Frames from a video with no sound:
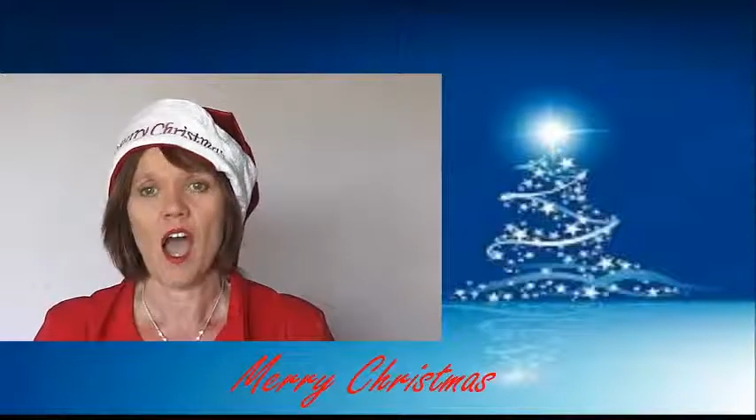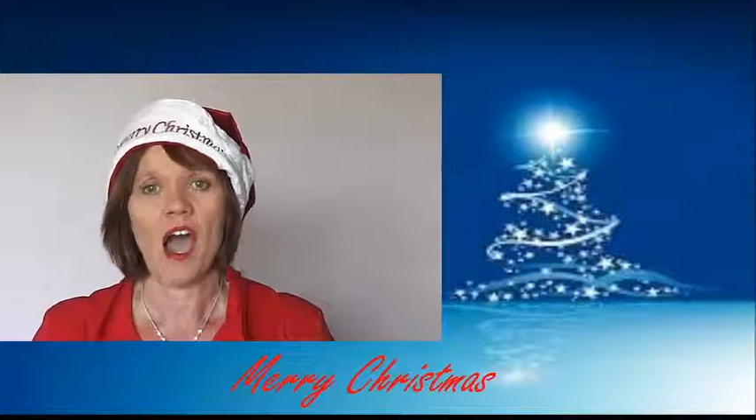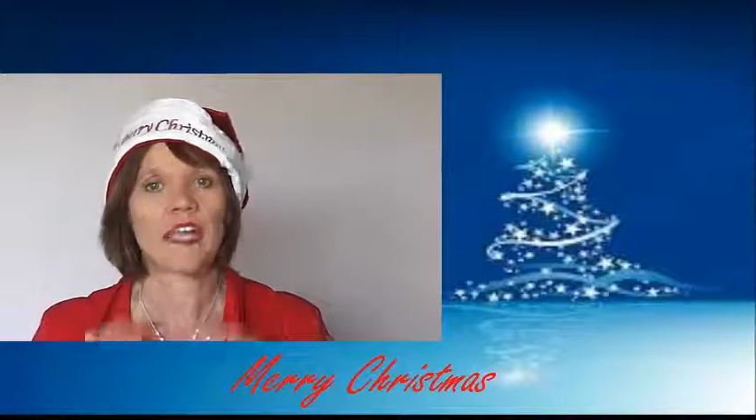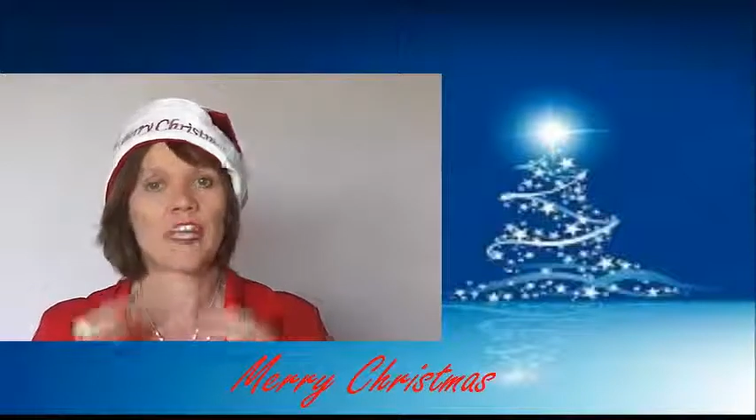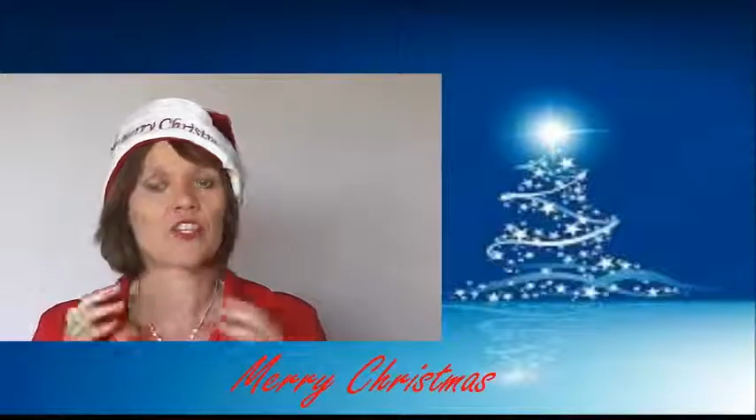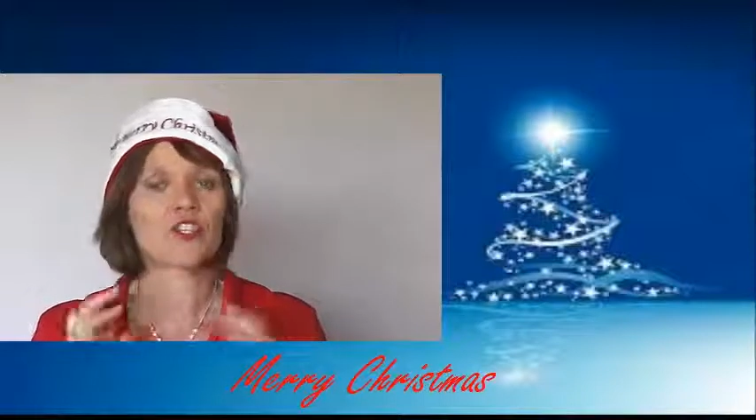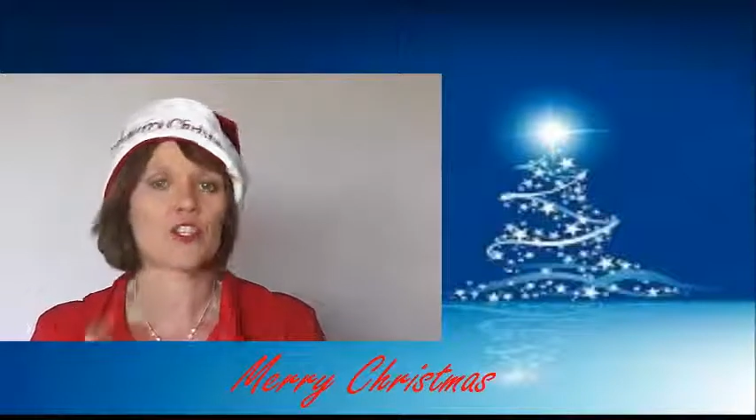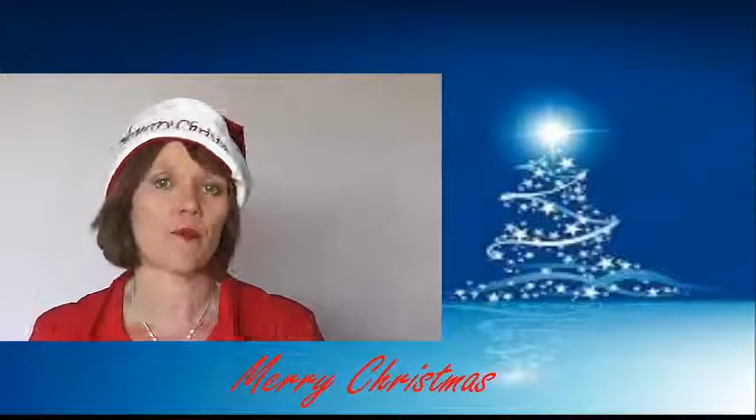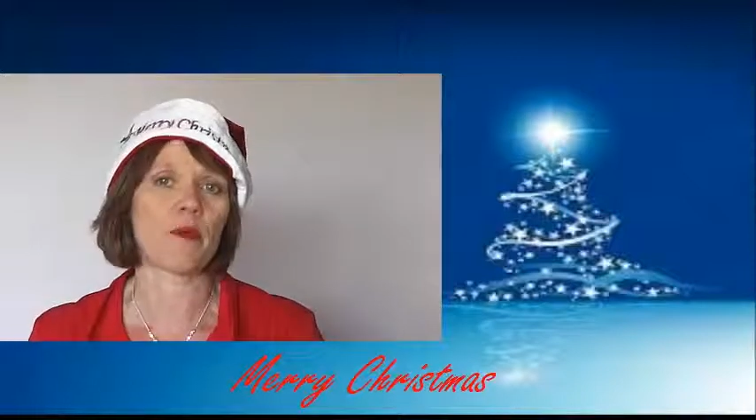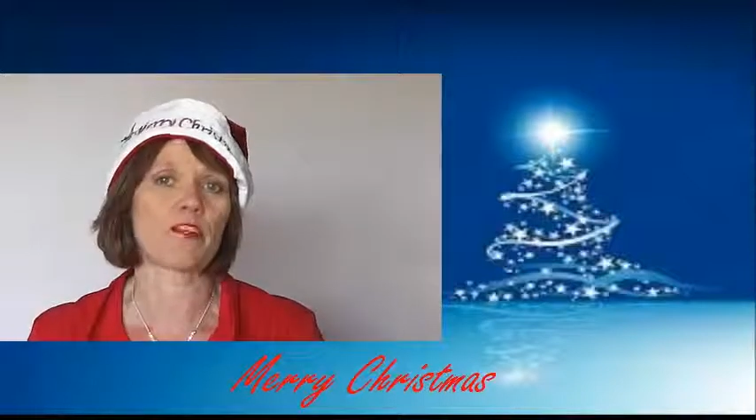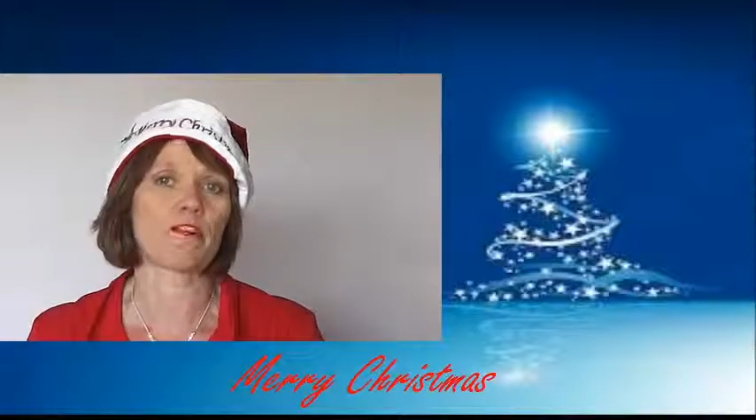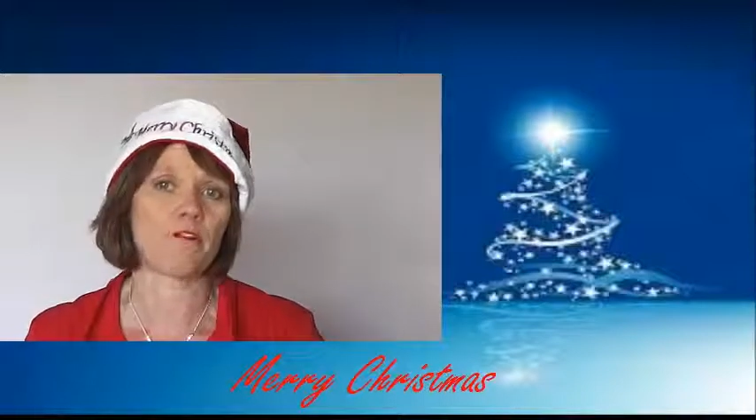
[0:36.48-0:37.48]
I get so
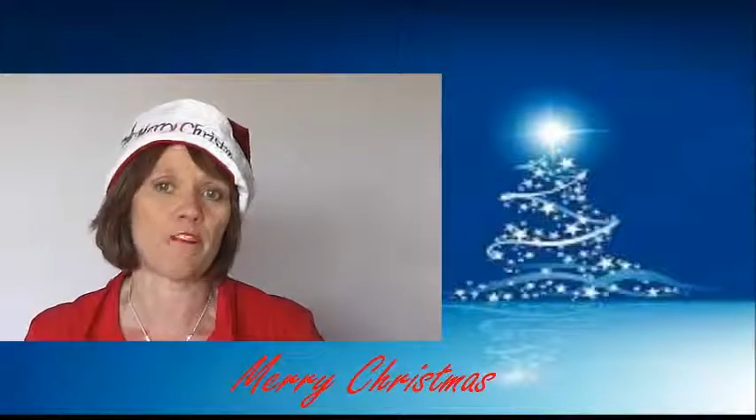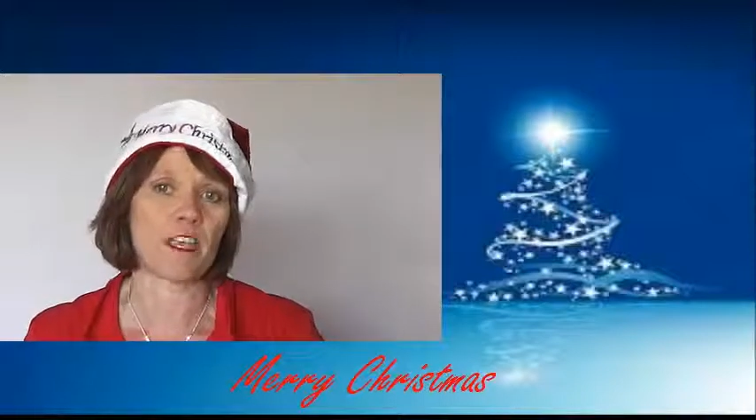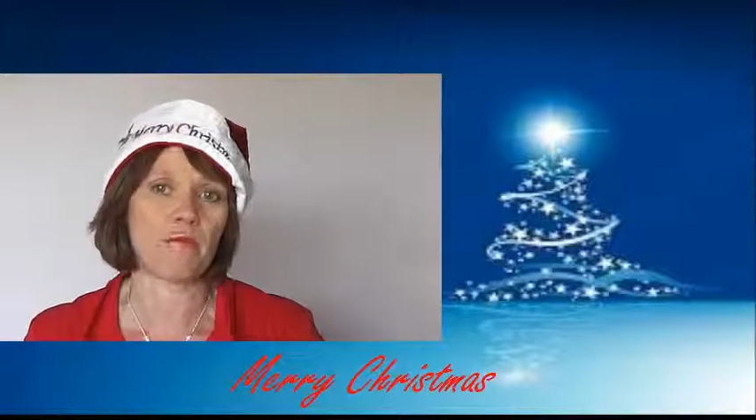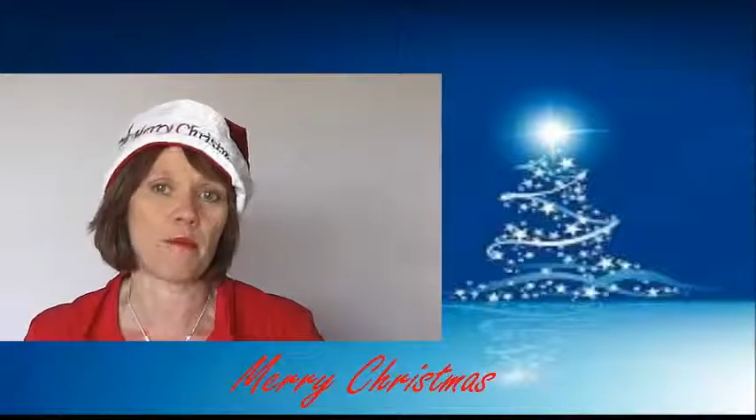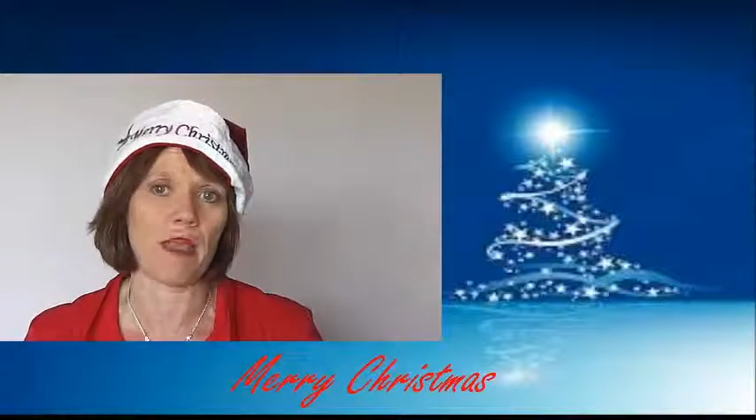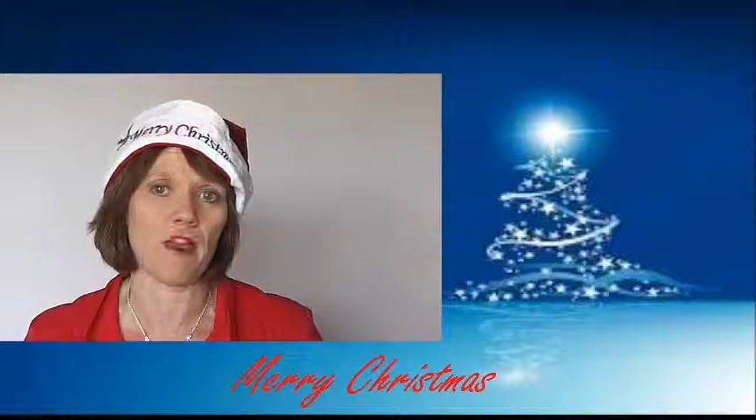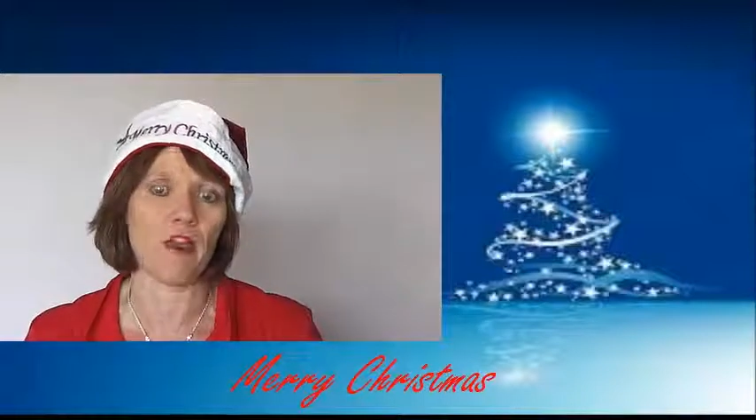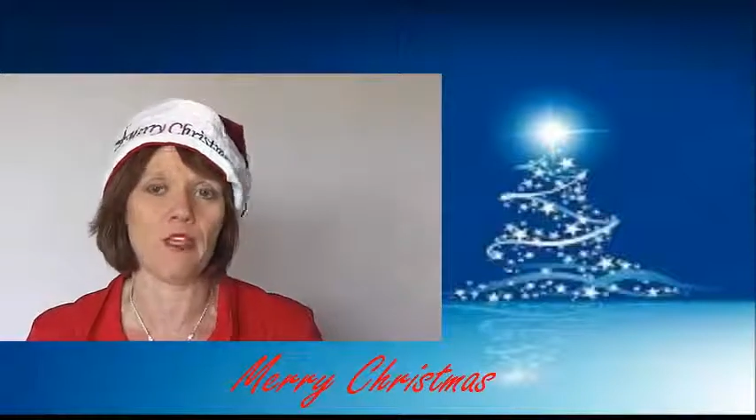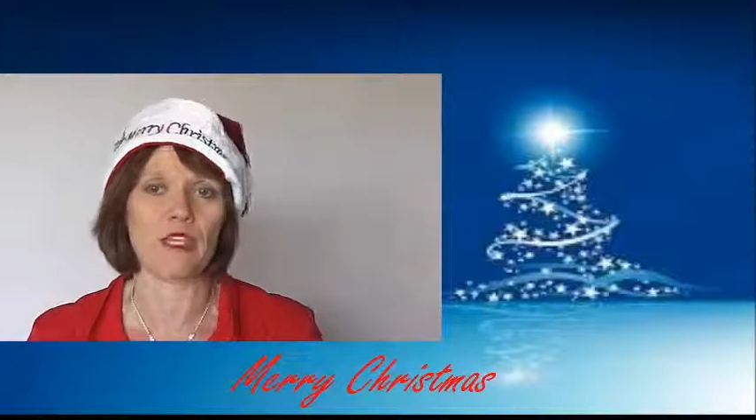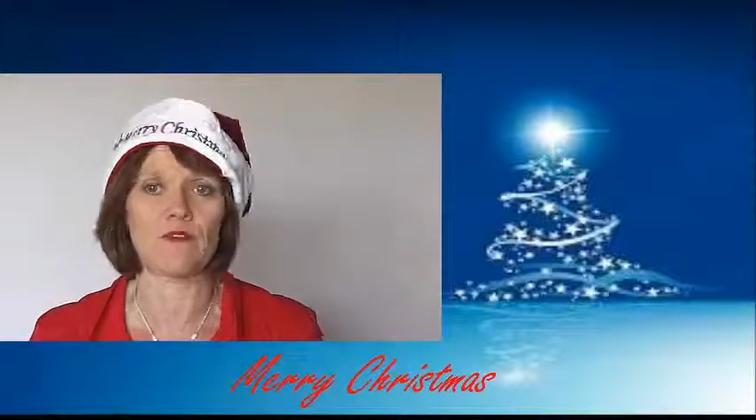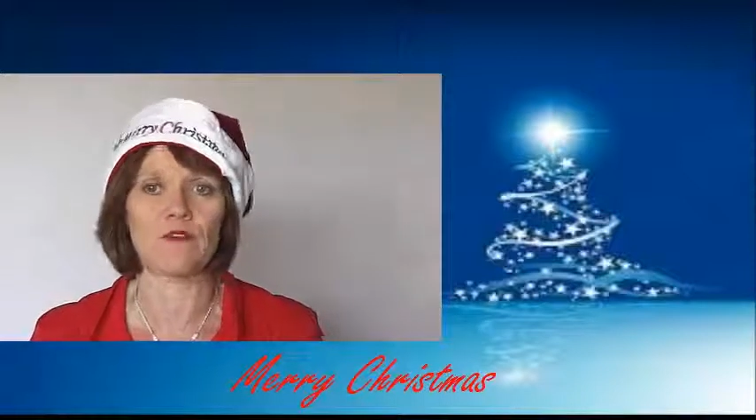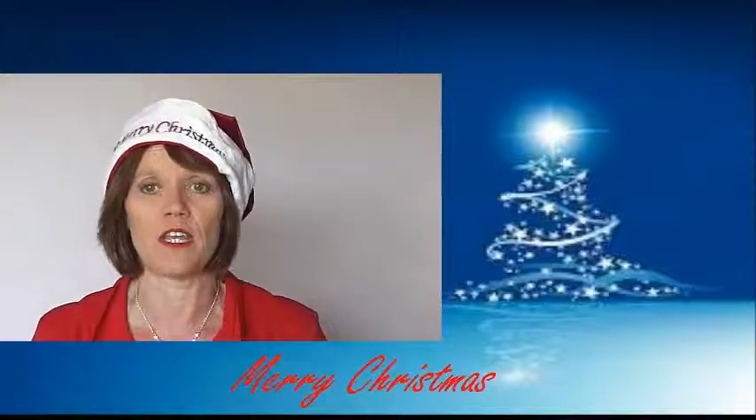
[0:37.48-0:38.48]
much feedback on
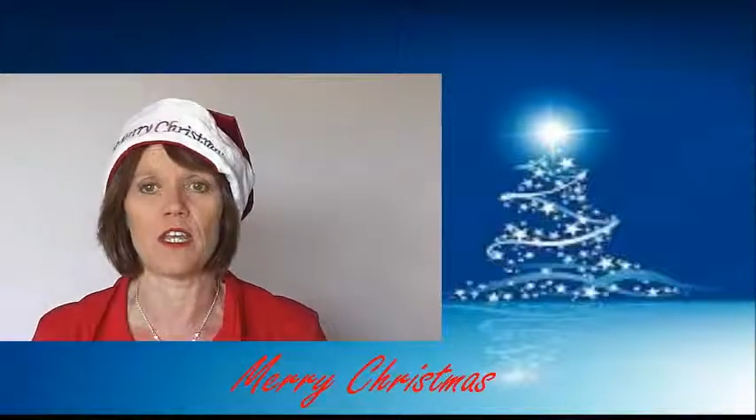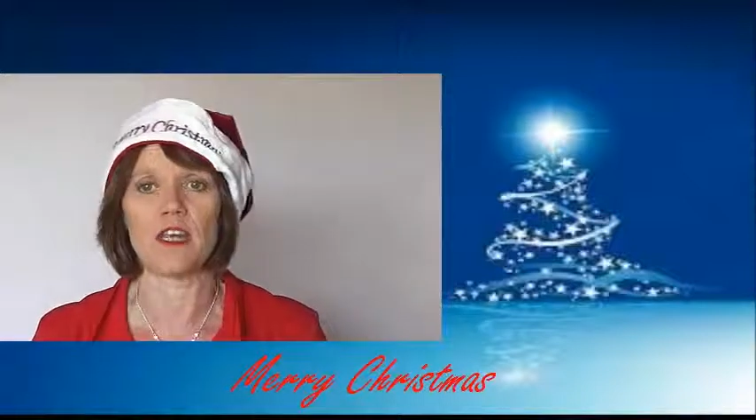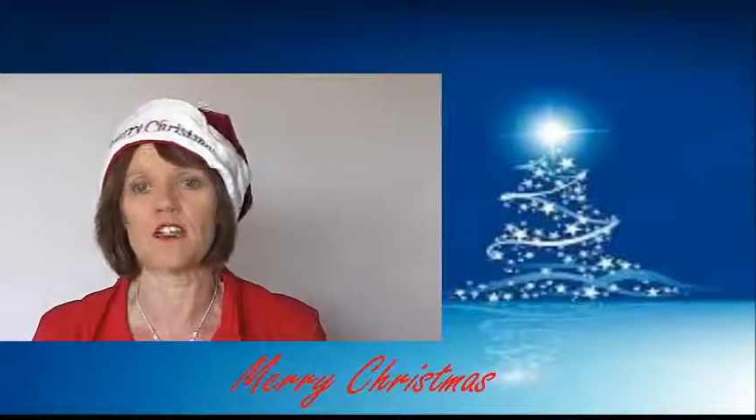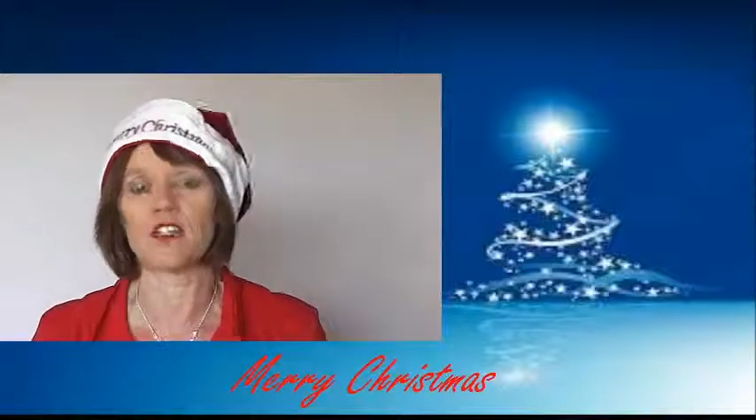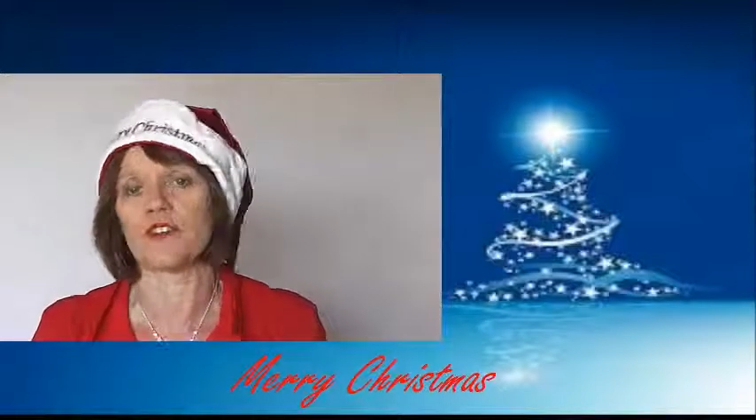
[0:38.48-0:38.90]
these videos,